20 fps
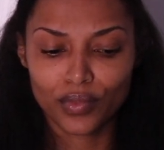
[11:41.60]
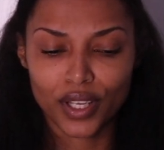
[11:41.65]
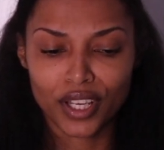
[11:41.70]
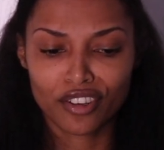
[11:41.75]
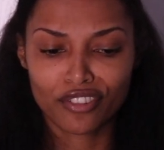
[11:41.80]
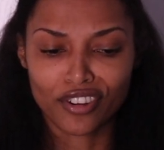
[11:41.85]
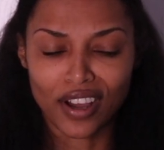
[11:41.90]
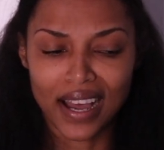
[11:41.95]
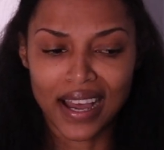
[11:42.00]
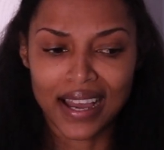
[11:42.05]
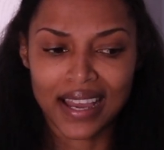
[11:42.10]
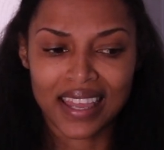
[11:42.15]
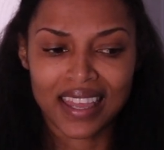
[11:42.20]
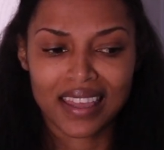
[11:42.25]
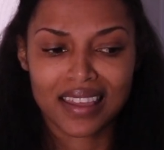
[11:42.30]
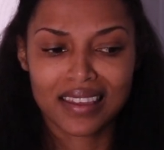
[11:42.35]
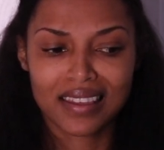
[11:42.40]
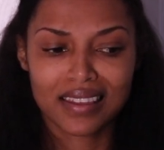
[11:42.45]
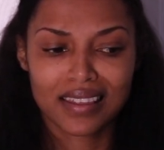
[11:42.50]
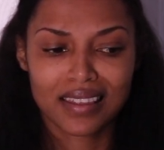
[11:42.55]
If
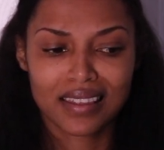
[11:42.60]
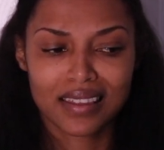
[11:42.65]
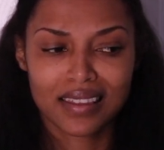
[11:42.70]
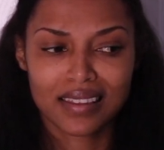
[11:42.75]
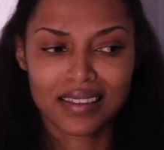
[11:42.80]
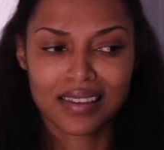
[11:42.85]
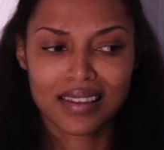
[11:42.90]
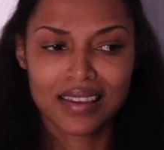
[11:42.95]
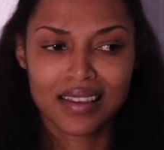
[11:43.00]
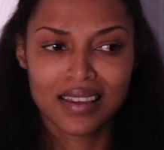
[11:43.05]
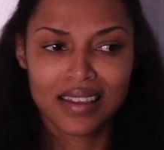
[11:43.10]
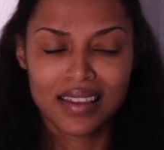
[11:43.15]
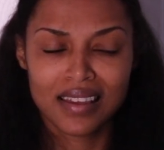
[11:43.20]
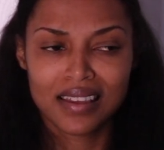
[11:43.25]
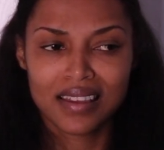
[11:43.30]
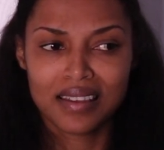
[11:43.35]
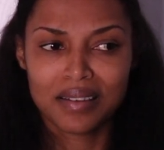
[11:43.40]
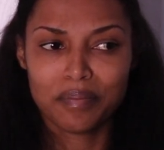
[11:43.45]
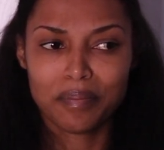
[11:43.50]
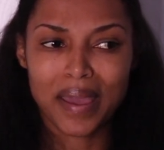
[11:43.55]
I
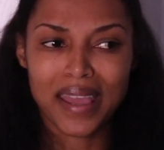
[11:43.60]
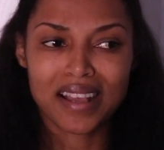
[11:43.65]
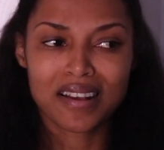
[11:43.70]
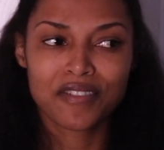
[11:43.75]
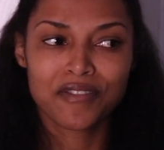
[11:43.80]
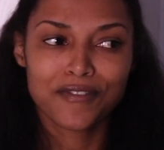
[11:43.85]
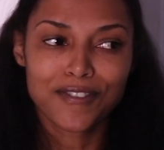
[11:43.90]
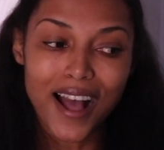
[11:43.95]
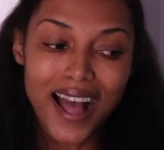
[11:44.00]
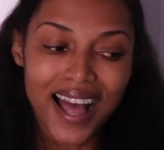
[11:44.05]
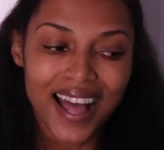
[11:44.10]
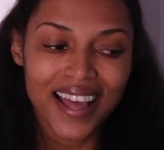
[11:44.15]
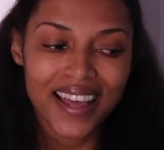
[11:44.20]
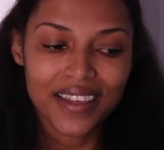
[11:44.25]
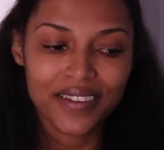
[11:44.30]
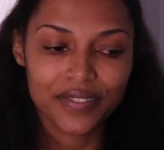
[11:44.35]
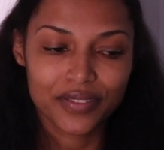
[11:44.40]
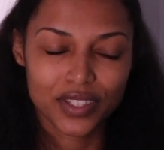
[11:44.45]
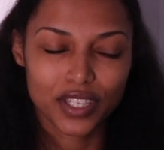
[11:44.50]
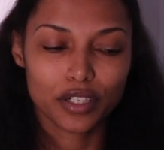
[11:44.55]
make
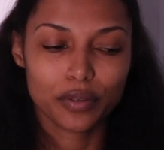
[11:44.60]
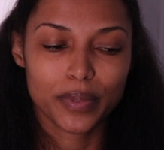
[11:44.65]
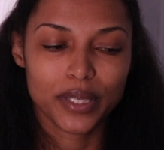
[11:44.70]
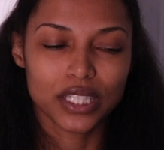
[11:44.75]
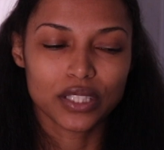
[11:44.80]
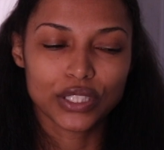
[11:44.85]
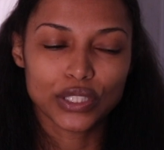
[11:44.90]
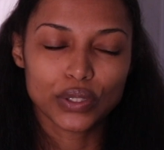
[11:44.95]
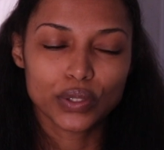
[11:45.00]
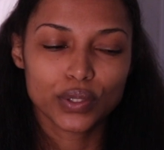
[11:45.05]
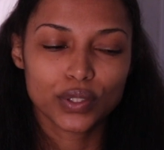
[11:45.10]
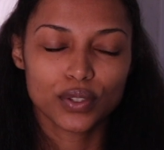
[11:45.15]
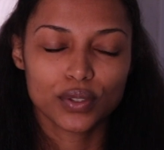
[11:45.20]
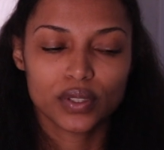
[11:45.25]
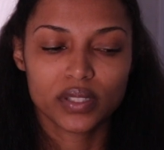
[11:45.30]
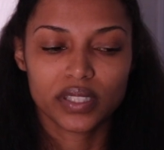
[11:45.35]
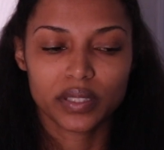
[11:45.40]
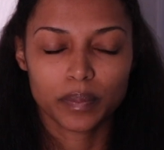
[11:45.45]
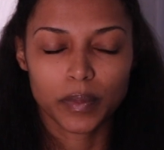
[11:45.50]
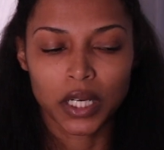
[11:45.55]
five, they'll be a little too
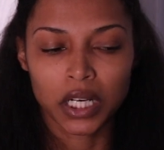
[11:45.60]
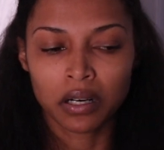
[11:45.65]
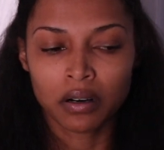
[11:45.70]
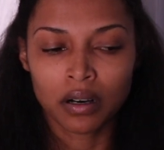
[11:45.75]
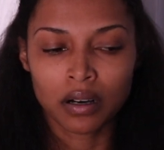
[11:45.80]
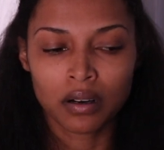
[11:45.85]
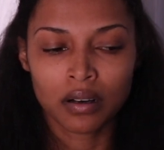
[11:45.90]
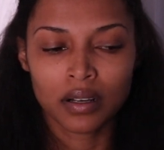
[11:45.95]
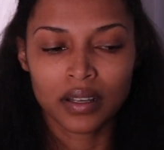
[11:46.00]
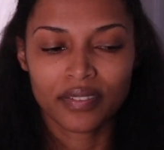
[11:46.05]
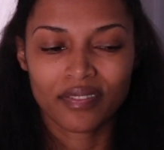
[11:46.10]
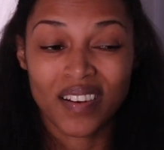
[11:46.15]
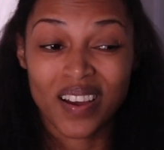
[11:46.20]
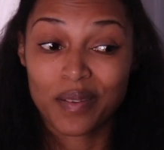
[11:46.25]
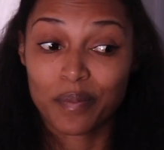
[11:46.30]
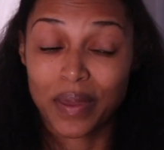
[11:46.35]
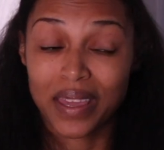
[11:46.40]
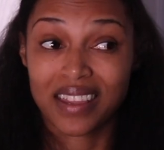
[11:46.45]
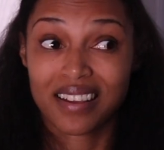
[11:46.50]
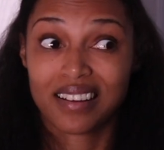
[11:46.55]
small. If I
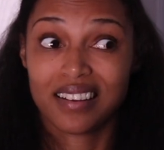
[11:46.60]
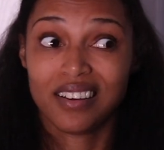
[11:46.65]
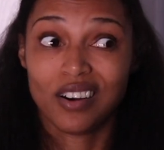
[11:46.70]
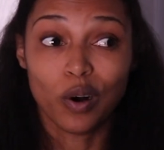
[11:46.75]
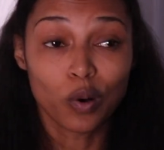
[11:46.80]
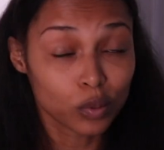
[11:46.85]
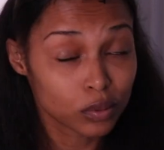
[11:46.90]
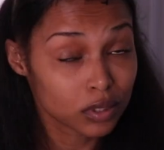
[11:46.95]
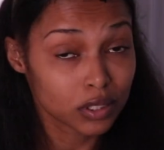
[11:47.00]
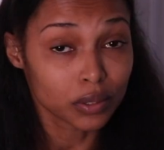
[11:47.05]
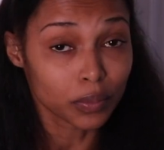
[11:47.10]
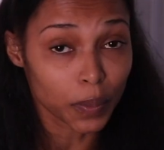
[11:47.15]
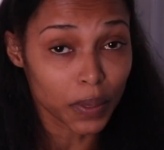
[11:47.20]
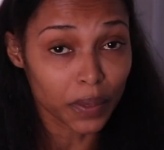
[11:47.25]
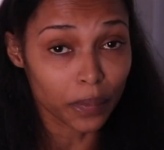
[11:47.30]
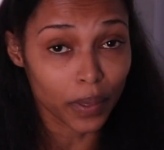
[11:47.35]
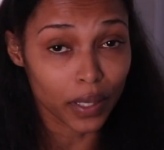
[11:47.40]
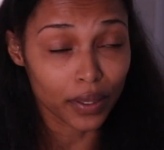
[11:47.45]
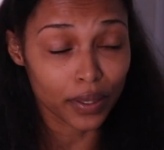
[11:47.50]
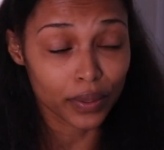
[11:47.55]
make only
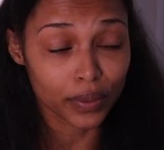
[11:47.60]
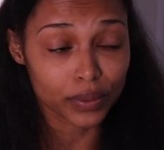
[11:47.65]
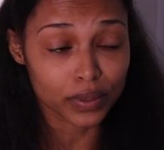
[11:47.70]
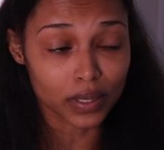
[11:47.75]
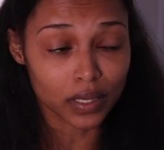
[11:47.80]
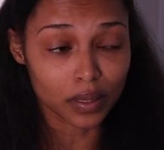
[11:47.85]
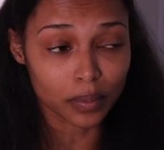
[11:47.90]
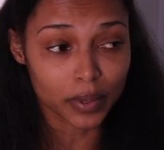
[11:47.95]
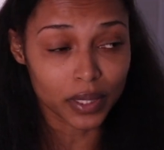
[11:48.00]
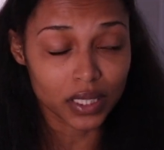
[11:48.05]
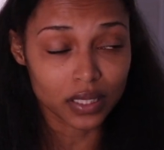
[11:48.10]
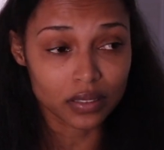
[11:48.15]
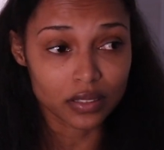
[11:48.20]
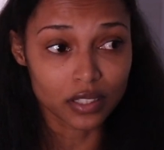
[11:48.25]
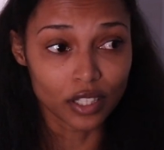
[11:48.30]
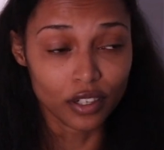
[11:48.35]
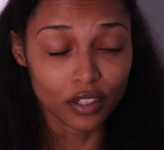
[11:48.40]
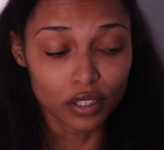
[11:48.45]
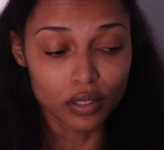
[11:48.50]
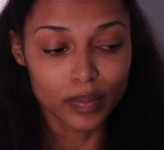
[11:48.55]
three rows, they'll be
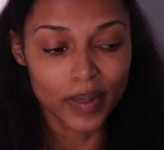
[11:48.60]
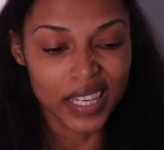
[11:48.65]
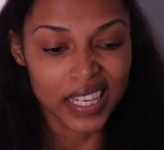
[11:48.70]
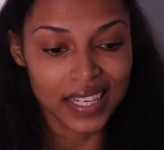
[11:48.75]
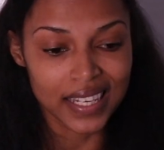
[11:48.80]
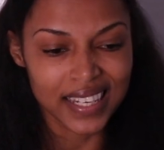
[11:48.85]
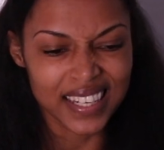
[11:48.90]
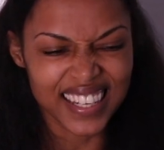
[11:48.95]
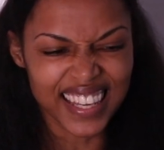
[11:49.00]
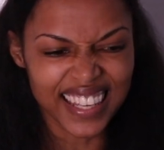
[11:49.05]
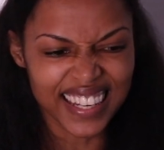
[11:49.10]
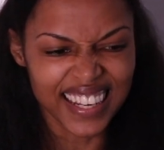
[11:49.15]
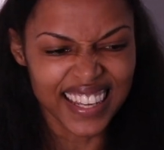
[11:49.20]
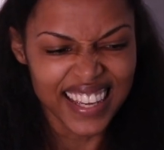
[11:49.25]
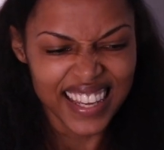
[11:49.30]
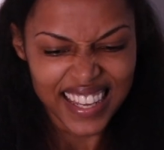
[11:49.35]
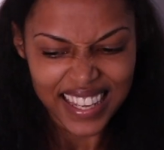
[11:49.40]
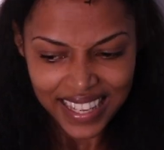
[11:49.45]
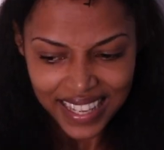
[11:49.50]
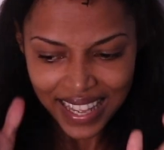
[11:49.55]
too big. And
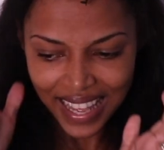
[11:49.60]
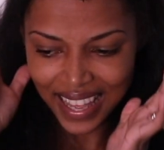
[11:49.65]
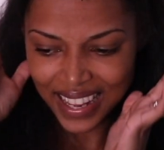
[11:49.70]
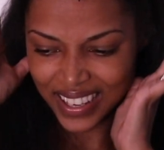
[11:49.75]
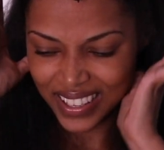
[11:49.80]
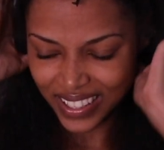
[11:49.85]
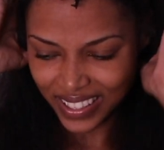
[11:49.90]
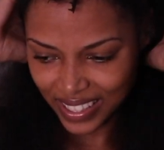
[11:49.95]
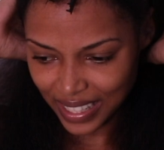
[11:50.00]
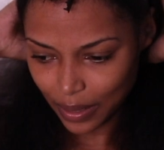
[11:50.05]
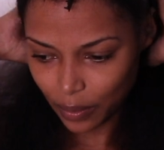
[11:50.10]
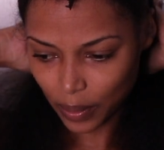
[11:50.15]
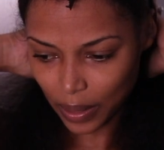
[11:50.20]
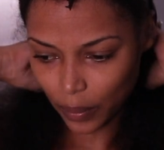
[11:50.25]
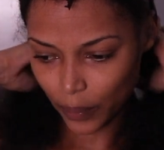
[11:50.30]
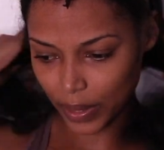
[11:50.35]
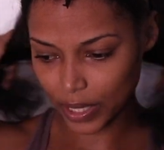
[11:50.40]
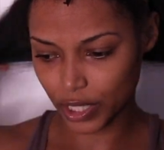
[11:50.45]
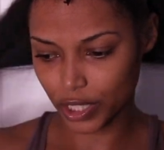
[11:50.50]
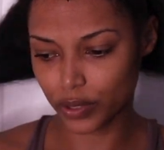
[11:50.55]
I don't know yet what
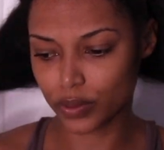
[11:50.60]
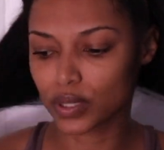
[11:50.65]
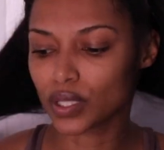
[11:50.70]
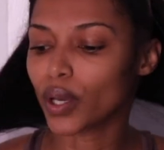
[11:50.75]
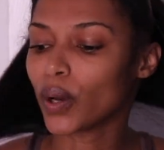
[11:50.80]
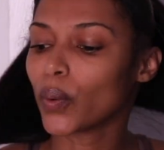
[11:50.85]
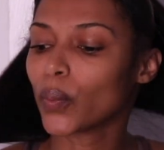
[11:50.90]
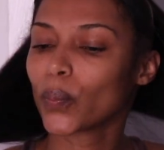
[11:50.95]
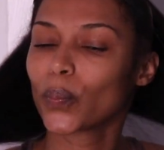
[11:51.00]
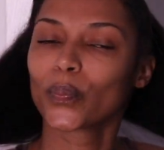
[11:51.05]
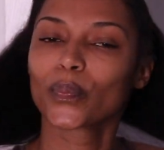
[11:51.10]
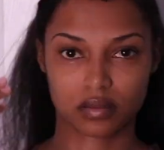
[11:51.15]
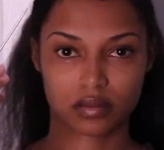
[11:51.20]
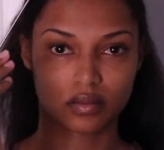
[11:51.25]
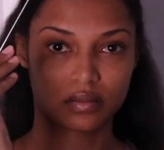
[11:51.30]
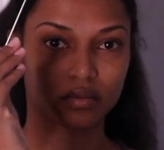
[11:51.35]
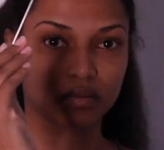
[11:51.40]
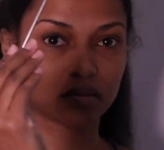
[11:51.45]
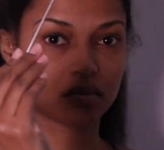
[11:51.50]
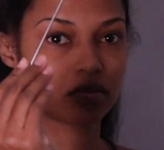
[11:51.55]
I'm gonna do, so.
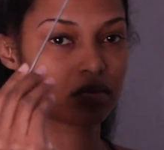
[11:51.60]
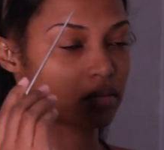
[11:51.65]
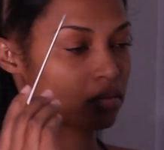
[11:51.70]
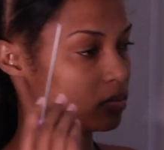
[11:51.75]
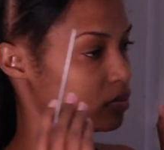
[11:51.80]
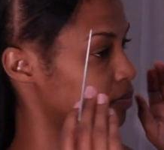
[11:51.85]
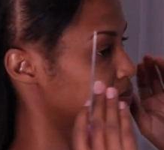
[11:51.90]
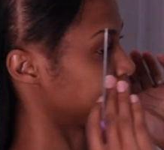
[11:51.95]
So I'm